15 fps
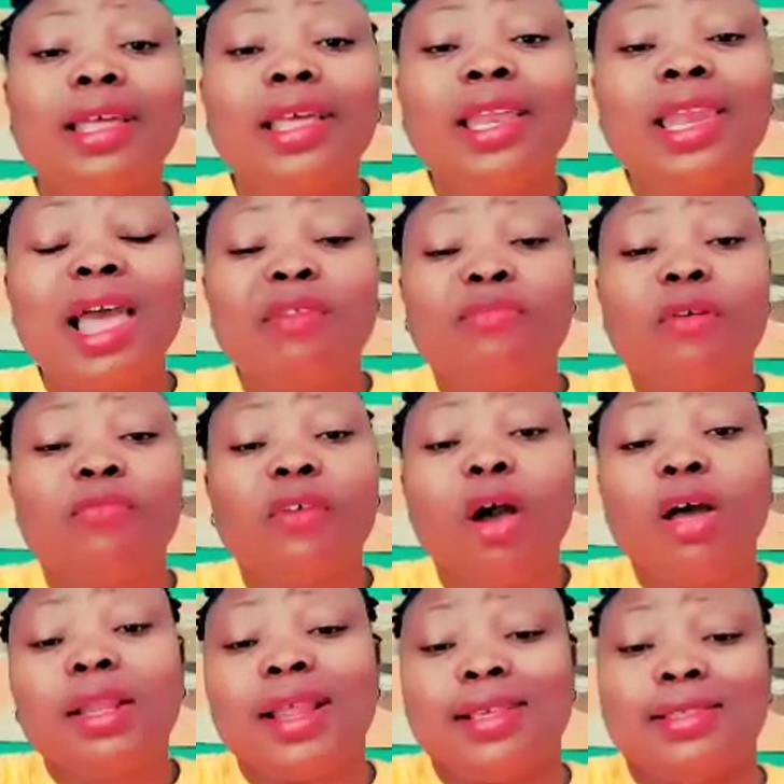a life of
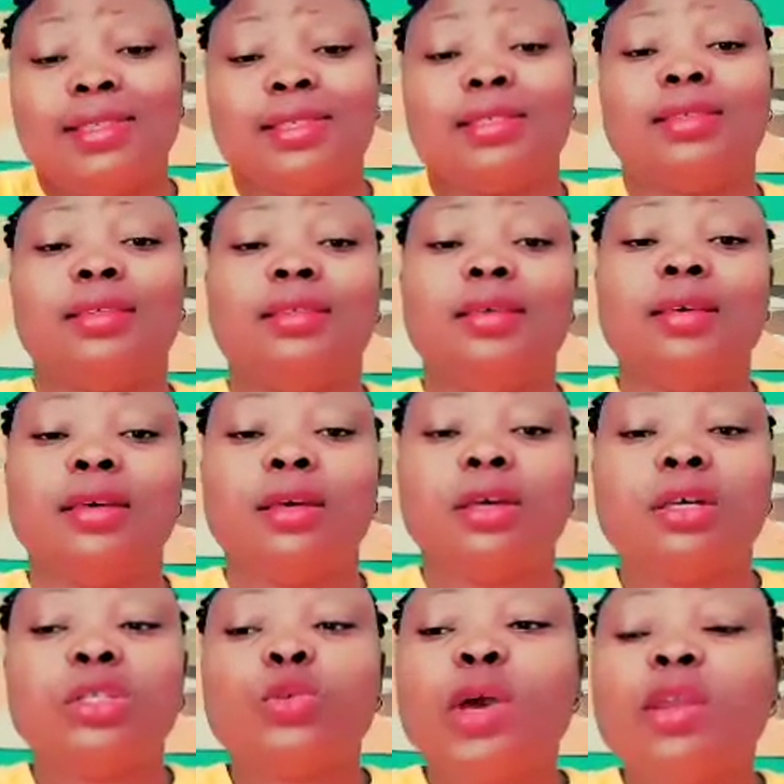others.
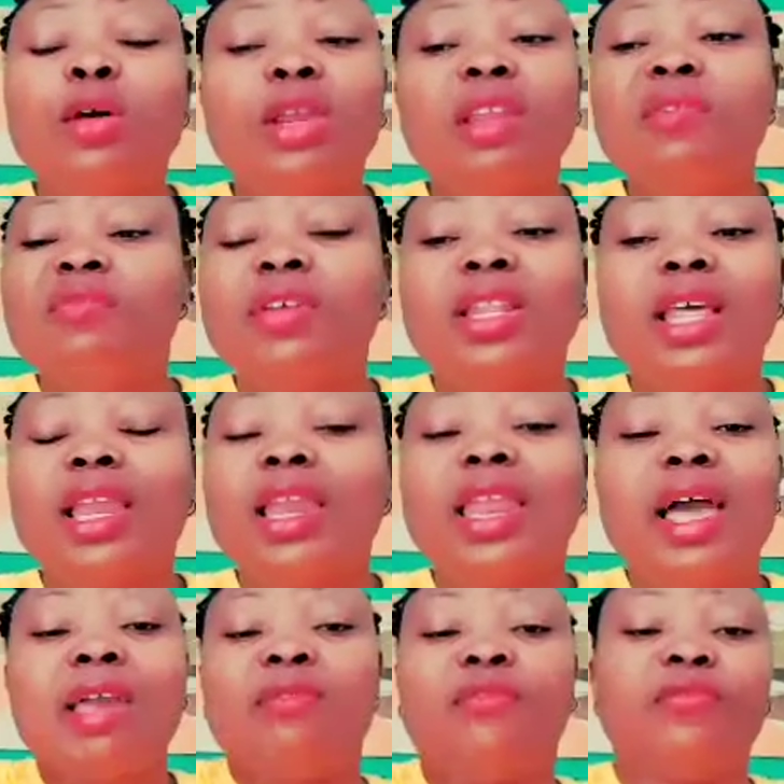You are not living the
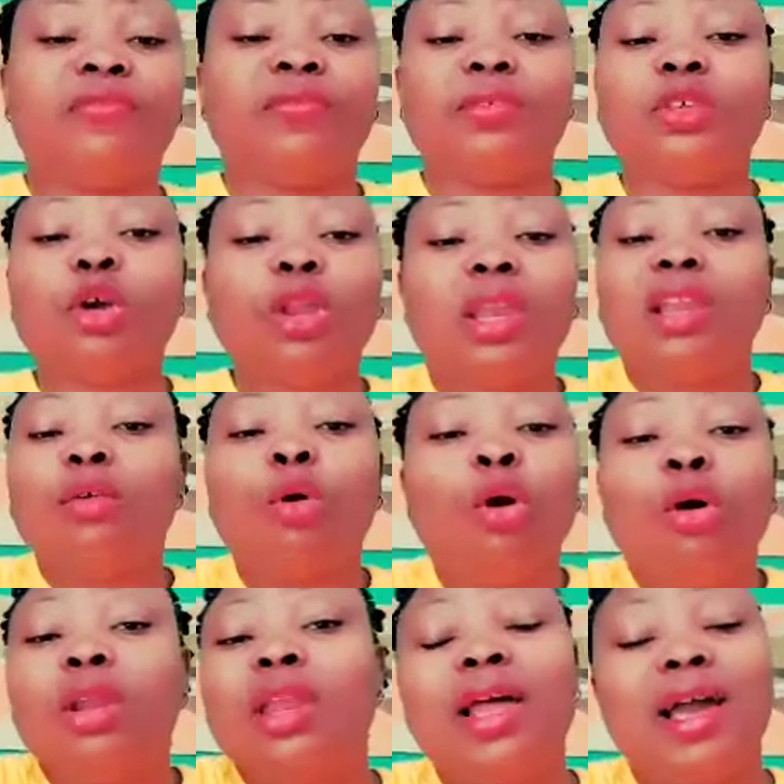life, your
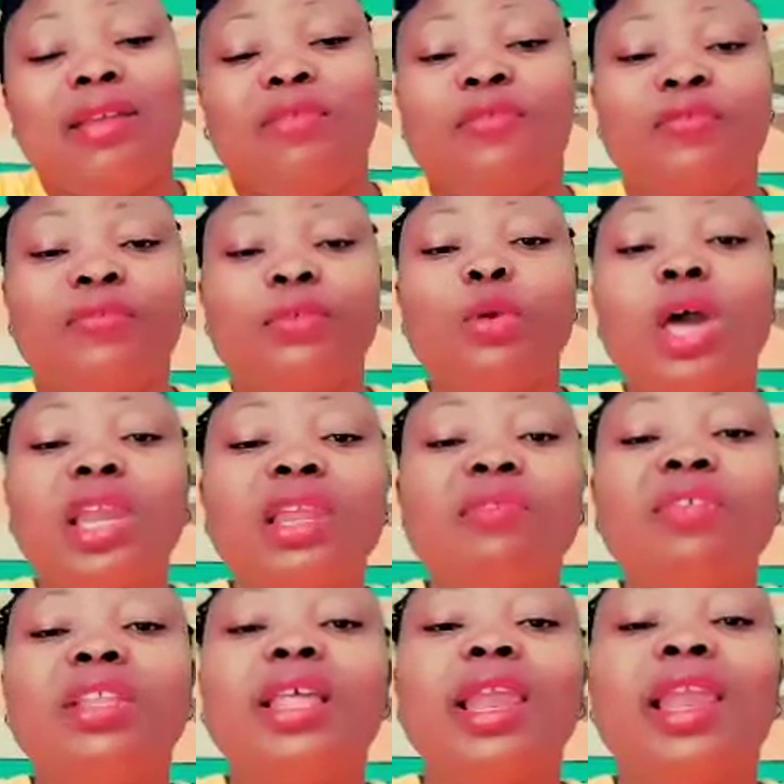own life. You are
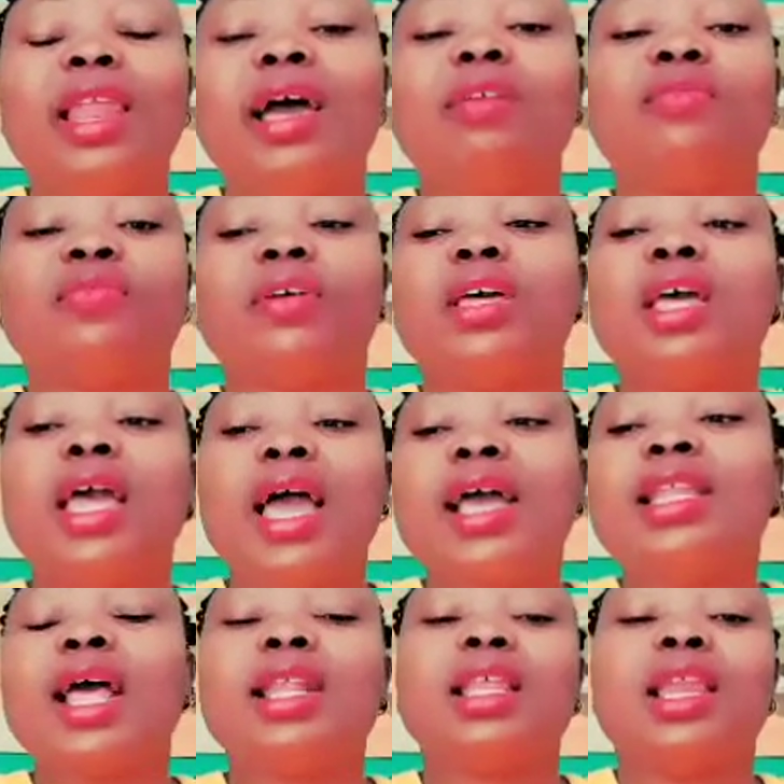living the life,
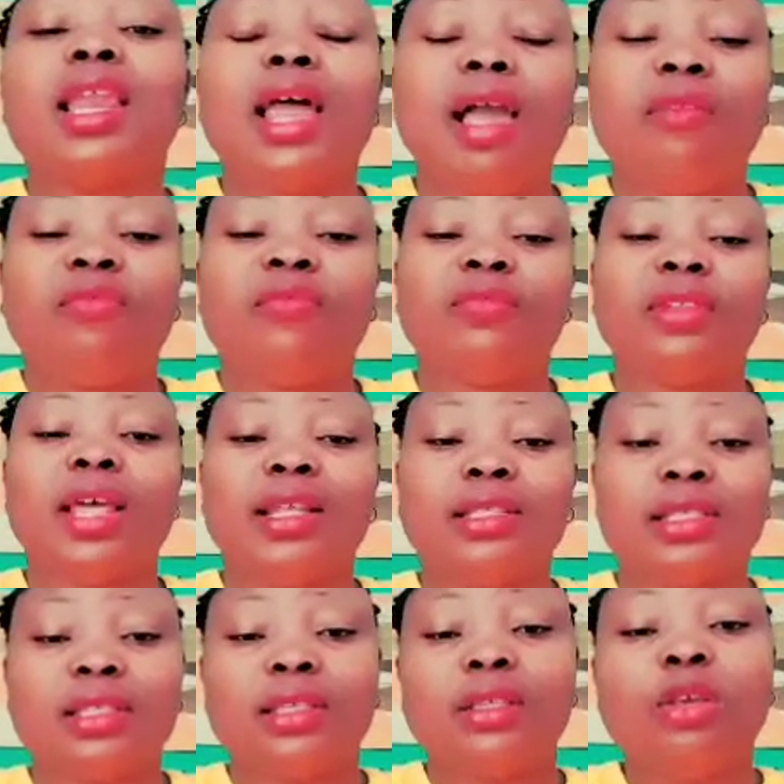either the life that
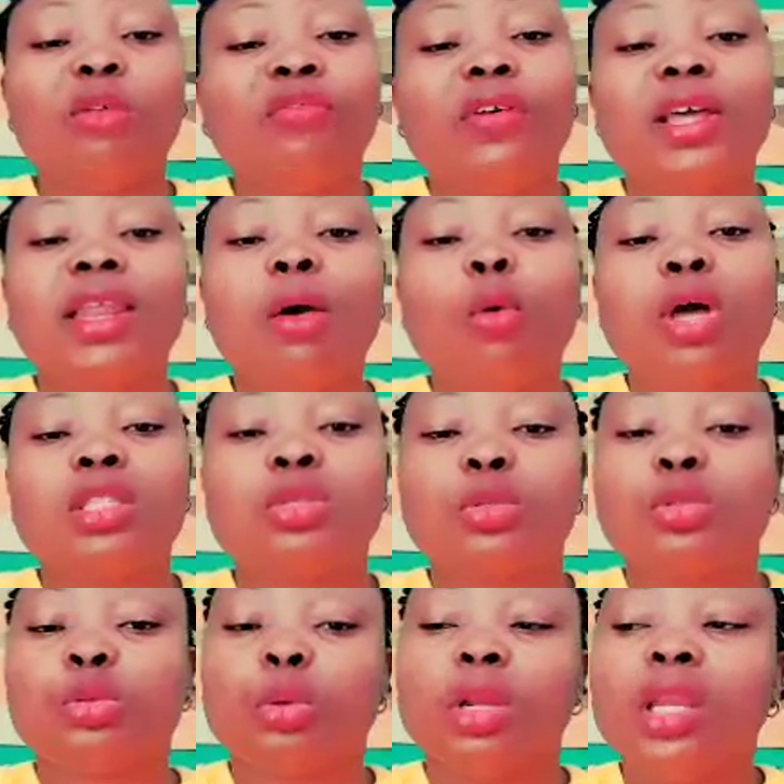your father wants you
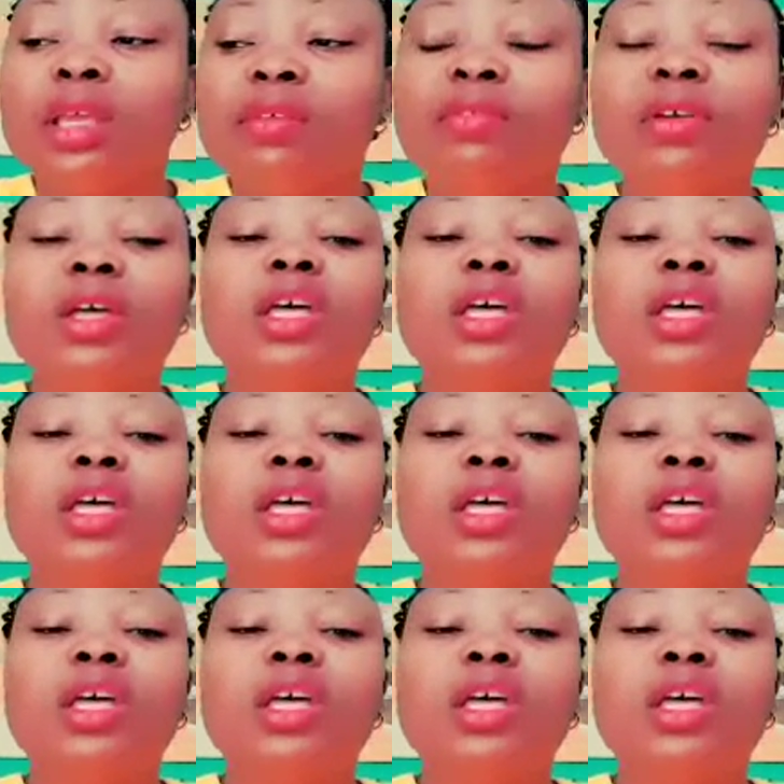to live,